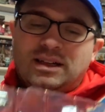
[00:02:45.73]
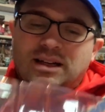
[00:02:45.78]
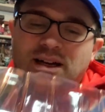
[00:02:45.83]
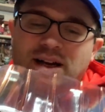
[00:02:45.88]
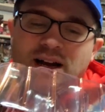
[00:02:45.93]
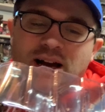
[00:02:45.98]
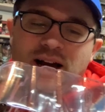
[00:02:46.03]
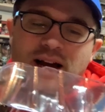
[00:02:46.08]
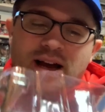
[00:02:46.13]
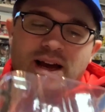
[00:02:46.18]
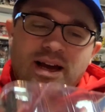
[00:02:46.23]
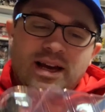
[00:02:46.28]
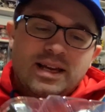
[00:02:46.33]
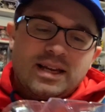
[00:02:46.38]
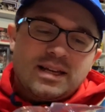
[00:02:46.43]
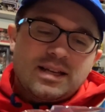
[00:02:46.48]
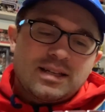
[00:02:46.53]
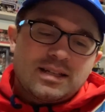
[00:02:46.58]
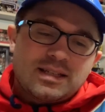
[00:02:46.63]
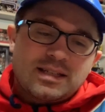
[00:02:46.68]
I
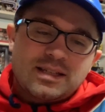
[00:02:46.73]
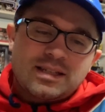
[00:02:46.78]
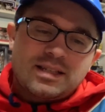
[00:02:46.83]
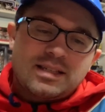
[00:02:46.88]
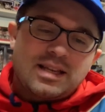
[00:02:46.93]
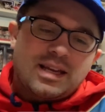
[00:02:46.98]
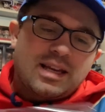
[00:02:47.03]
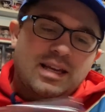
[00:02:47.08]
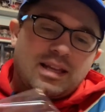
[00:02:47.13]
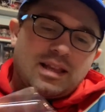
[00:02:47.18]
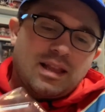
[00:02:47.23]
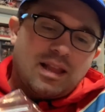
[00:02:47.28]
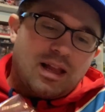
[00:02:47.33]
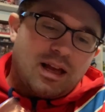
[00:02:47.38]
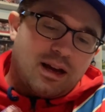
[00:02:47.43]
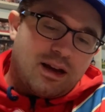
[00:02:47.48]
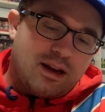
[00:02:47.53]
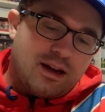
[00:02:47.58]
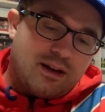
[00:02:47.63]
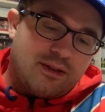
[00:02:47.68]
stinking
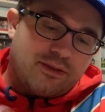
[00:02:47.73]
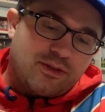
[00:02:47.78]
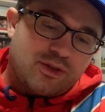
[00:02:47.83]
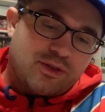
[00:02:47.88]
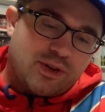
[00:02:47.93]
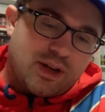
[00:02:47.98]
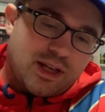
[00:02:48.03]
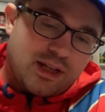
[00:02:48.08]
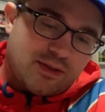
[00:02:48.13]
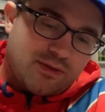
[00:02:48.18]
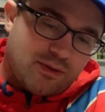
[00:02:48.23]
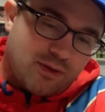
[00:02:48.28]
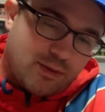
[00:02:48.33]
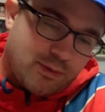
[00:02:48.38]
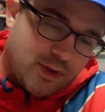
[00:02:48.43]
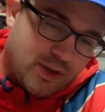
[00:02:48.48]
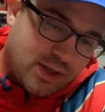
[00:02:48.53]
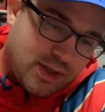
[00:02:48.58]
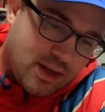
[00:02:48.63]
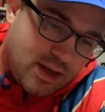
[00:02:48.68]
love
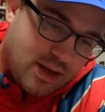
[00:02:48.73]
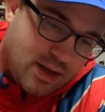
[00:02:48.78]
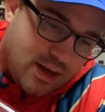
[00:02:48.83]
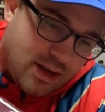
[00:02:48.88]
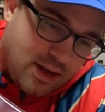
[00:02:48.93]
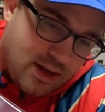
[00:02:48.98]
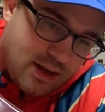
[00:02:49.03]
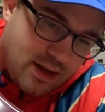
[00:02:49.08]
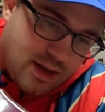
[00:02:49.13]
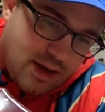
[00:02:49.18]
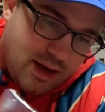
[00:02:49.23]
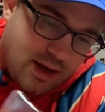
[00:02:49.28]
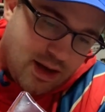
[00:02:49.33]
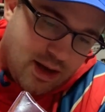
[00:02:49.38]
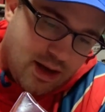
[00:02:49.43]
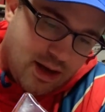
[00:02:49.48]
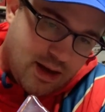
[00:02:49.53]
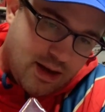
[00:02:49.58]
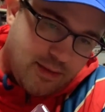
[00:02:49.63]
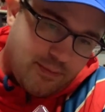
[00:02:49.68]
Transformers.
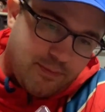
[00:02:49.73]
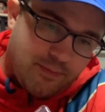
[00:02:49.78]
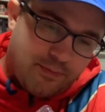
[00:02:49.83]
My